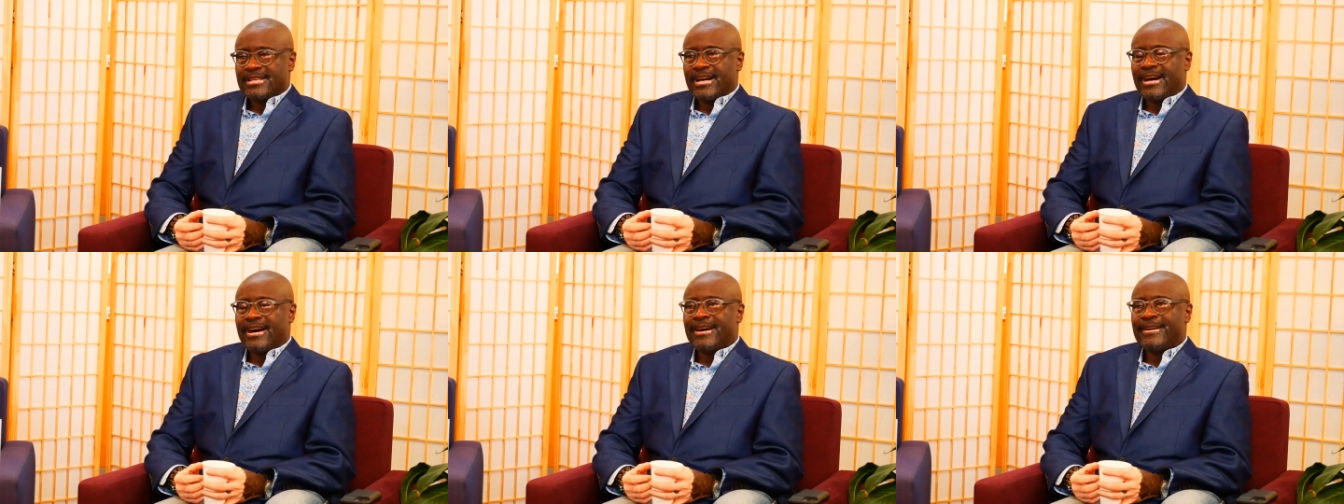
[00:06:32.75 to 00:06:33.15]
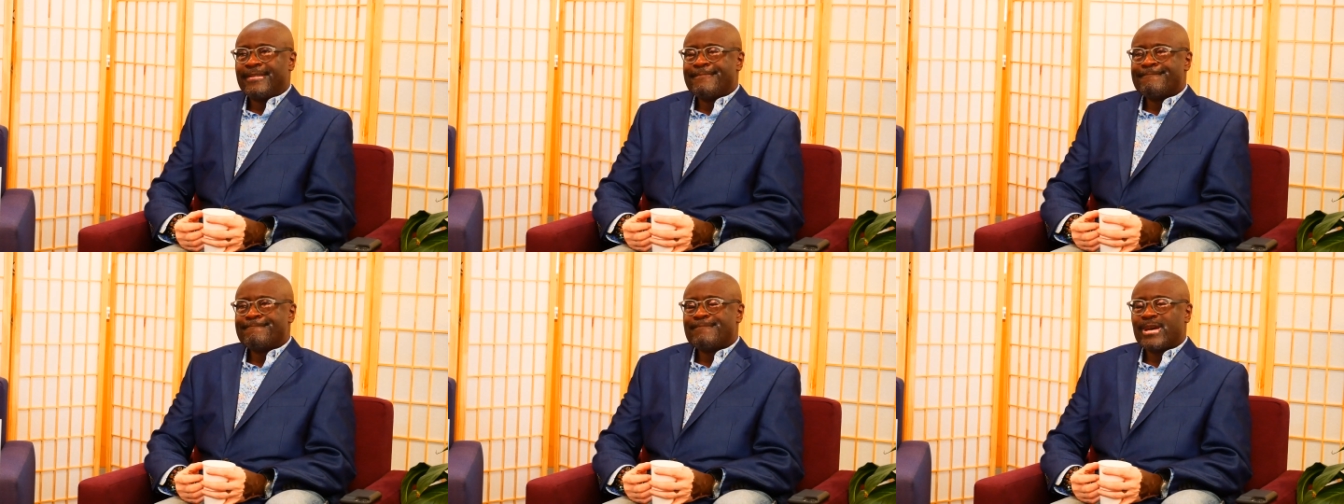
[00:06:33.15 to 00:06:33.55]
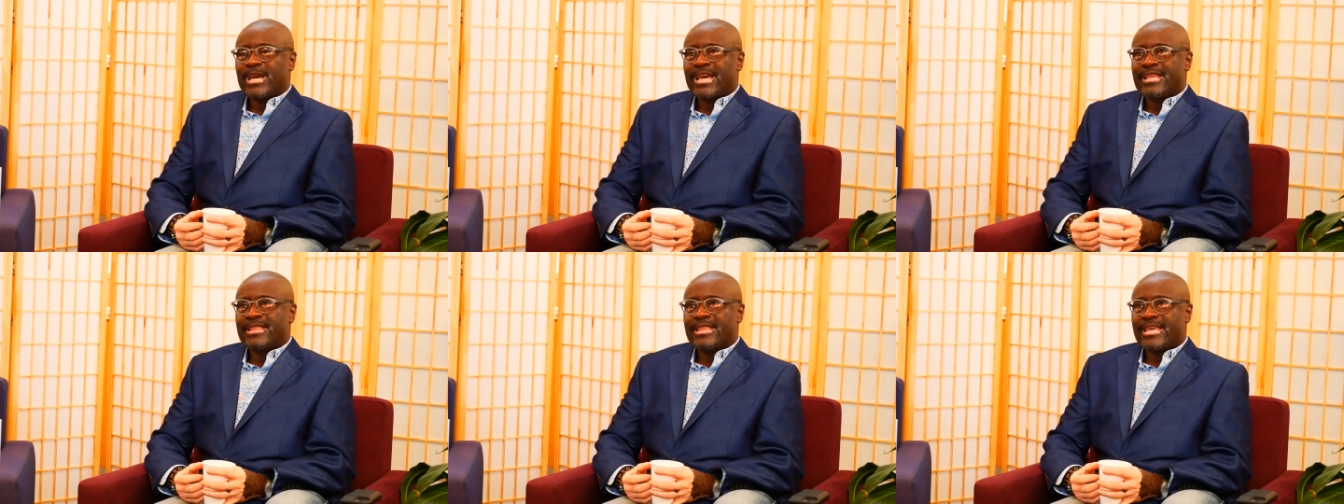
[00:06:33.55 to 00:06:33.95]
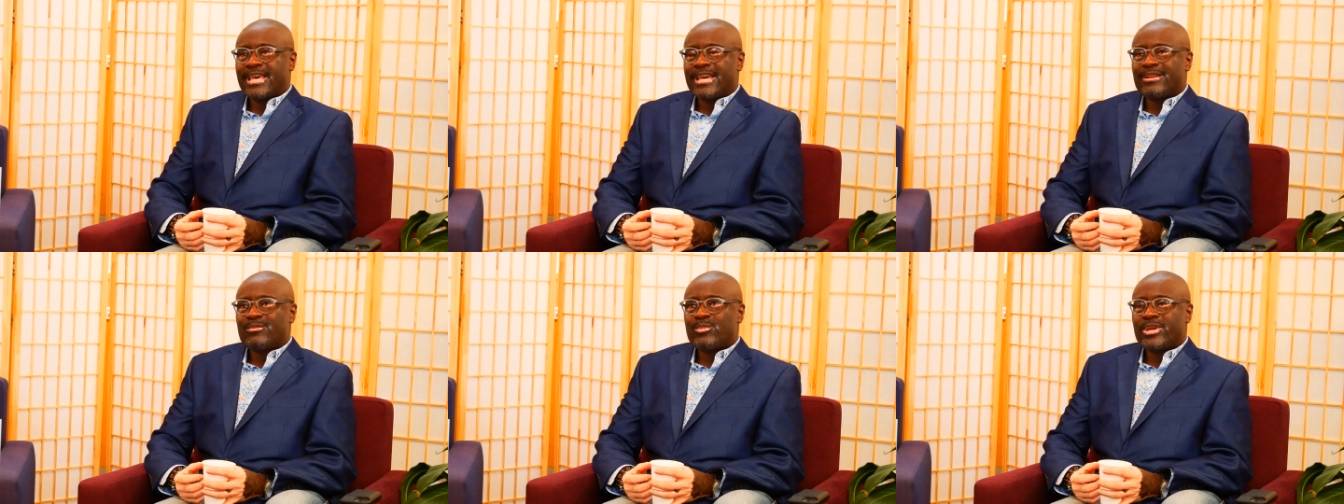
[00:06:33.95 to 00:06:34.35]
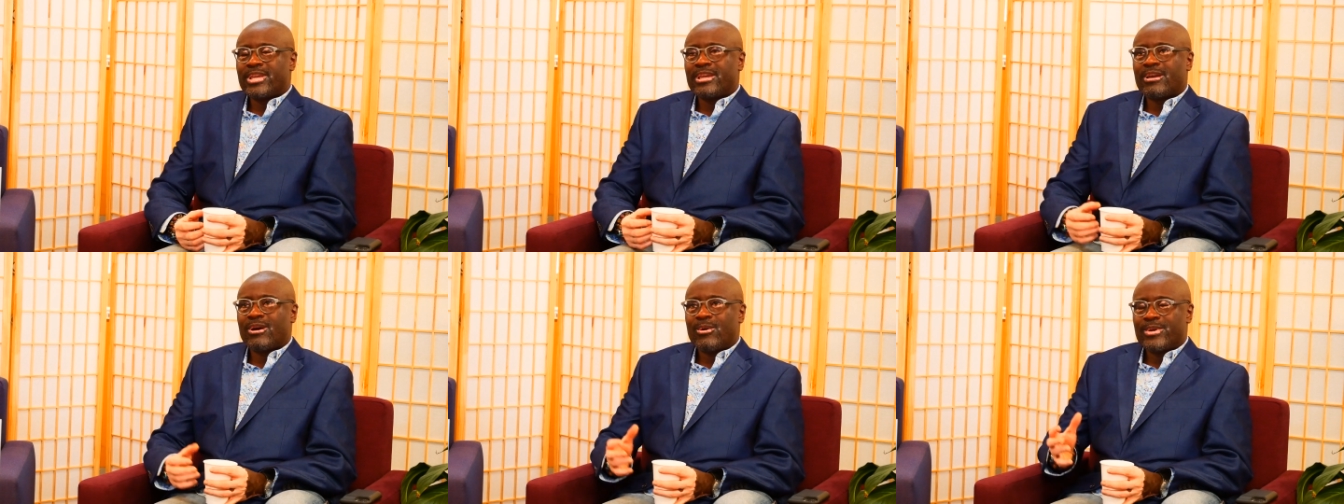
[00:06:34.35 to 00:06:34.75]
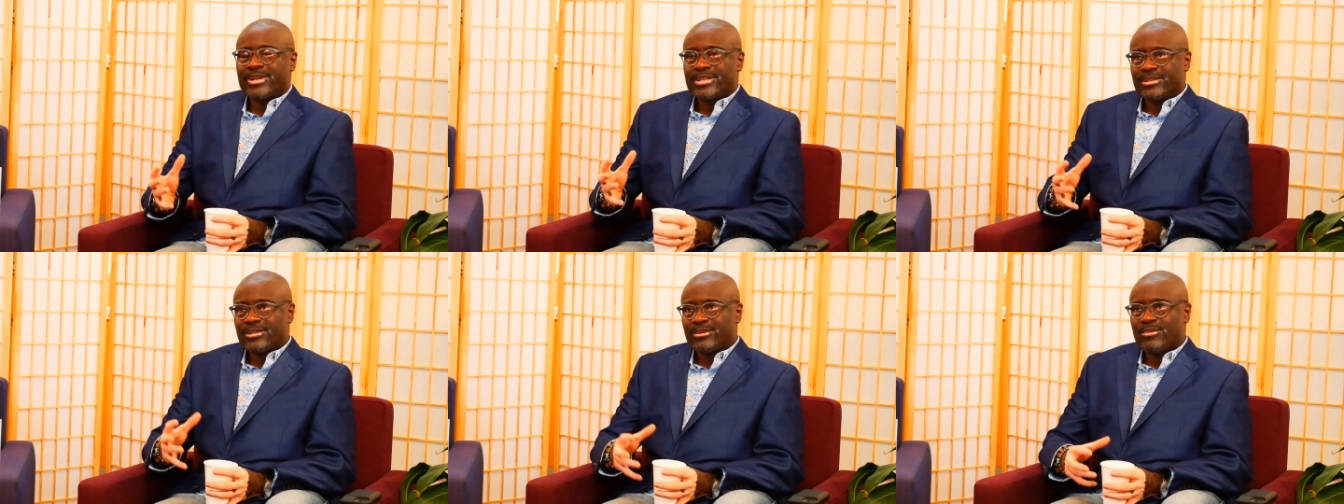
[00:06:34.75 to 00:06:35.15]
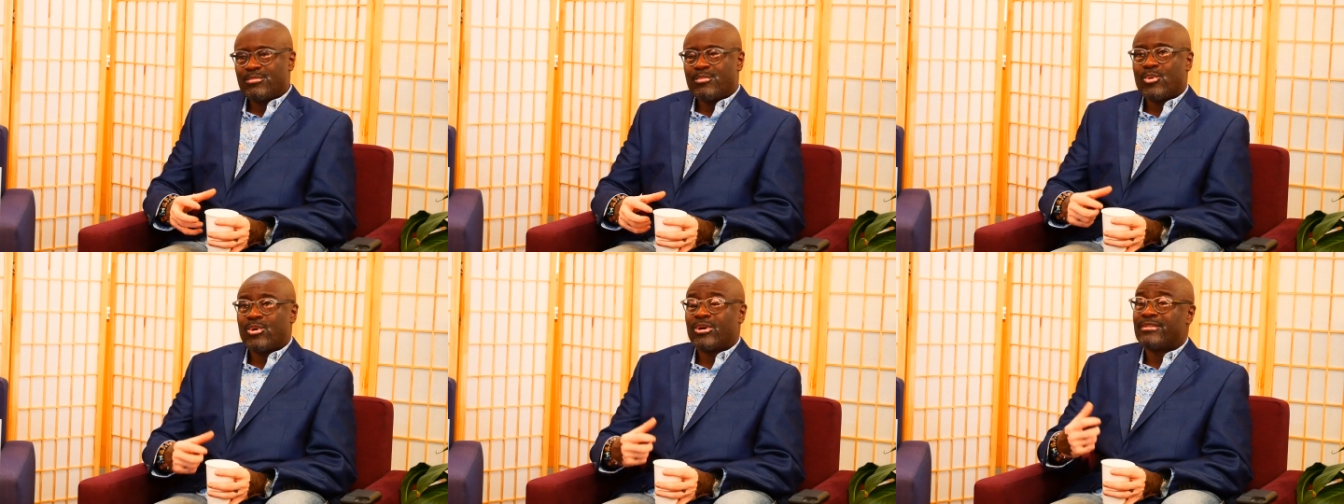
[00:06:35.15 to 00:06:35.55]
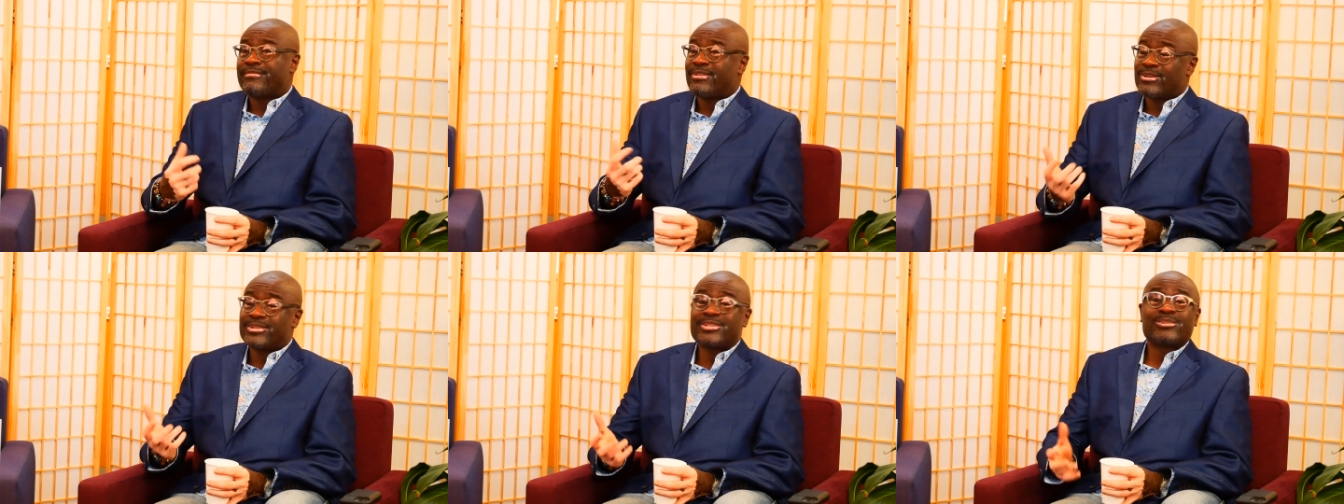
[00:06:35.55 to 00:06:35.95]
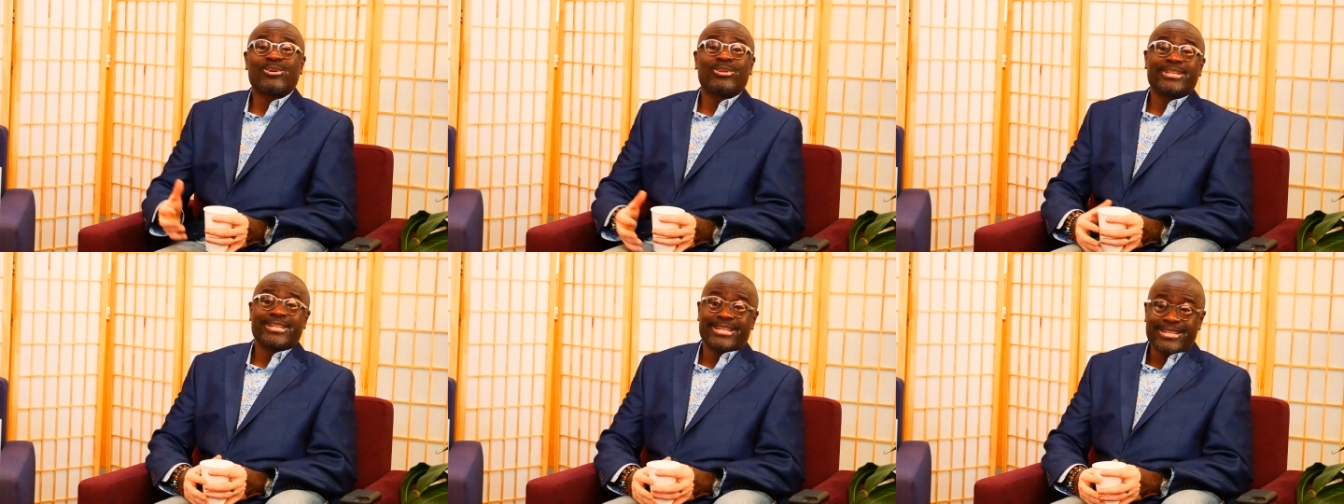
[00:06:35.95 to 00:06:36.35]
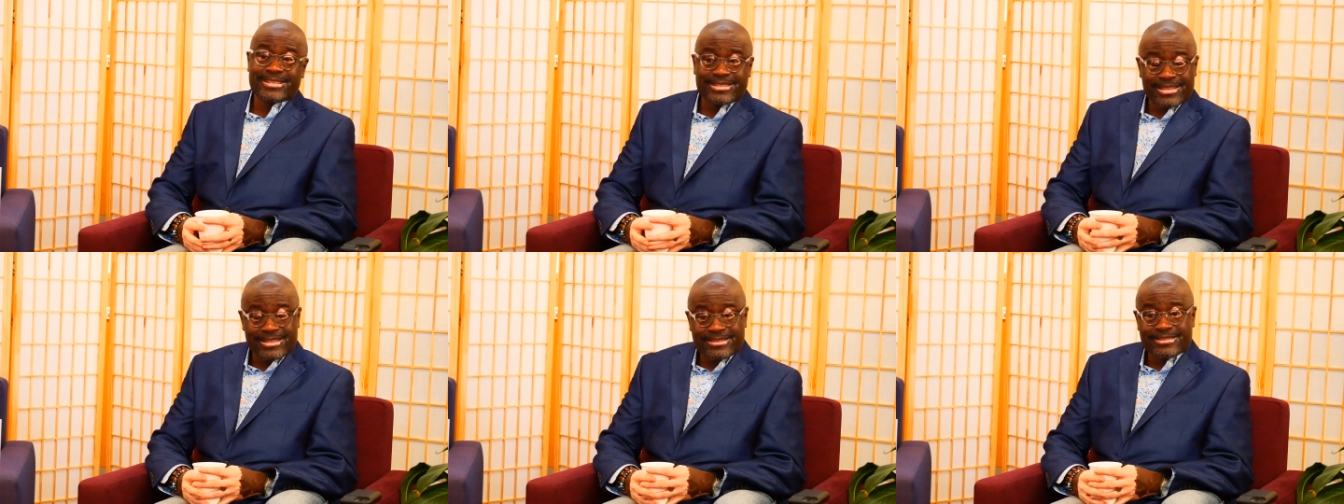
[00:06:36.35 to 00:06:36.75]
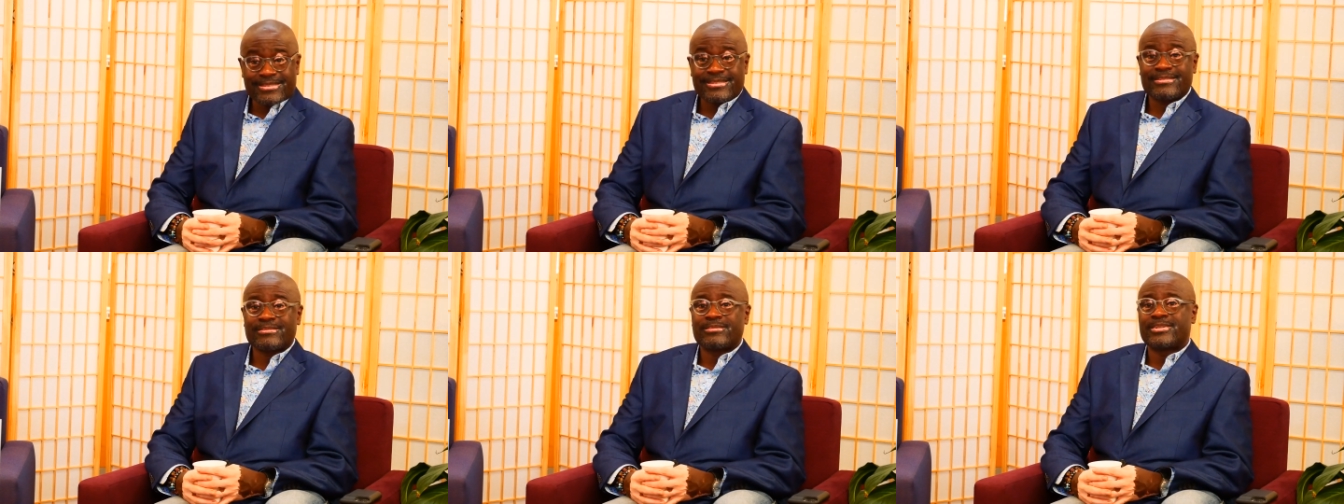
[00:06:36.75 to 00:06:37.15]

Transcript: Um, and then we go into more of her stolen innocence,